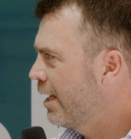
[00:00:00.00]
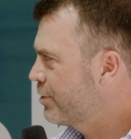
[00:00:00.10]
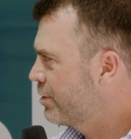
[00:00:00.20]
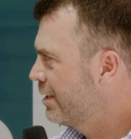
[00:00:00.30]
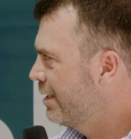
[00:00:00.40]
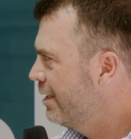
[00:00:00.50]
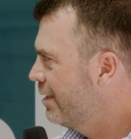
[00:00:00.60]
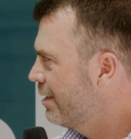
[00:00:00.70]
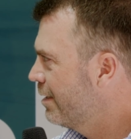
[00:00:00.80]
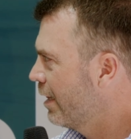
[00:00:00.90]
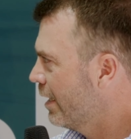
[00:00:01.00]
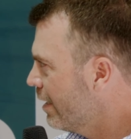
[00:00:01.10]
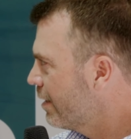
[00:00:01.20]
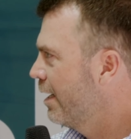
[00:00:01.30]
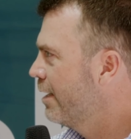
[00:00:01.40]
actually
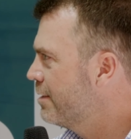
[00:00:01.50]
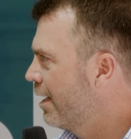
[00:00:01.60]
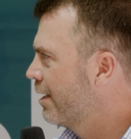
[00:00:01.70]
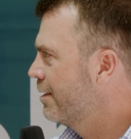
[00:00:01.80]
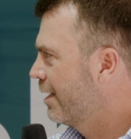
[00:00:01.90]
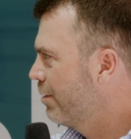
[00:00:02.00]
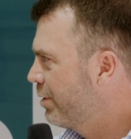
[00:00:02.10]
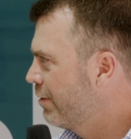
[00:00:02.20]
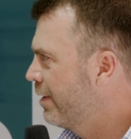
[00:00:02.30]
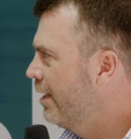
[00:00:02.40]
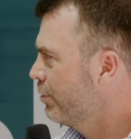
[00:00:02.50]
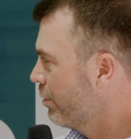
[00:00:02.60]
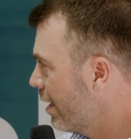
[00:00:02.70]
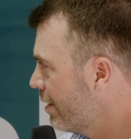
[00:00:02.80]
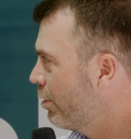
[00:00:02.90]
link that data to get better value,
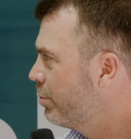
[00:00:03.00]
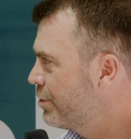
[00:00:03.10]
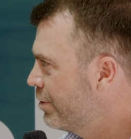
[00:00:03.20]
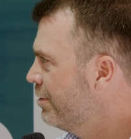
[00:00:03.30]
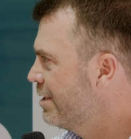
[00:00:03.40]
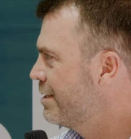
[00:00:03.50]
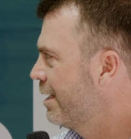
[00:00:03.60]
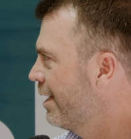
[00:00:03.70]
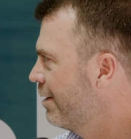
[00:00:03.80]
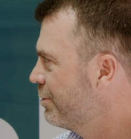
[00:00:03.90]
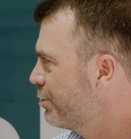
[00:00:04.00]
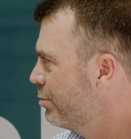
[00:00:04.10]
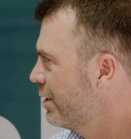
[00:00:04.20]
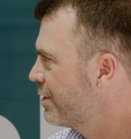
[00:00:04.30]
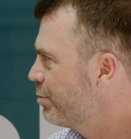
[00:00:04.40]
or are there opportunities there that we should
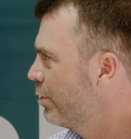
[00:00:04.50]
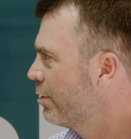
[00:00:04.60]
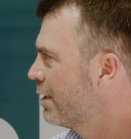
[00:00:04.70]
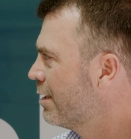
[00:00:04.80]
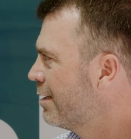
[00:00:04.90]
be exploring?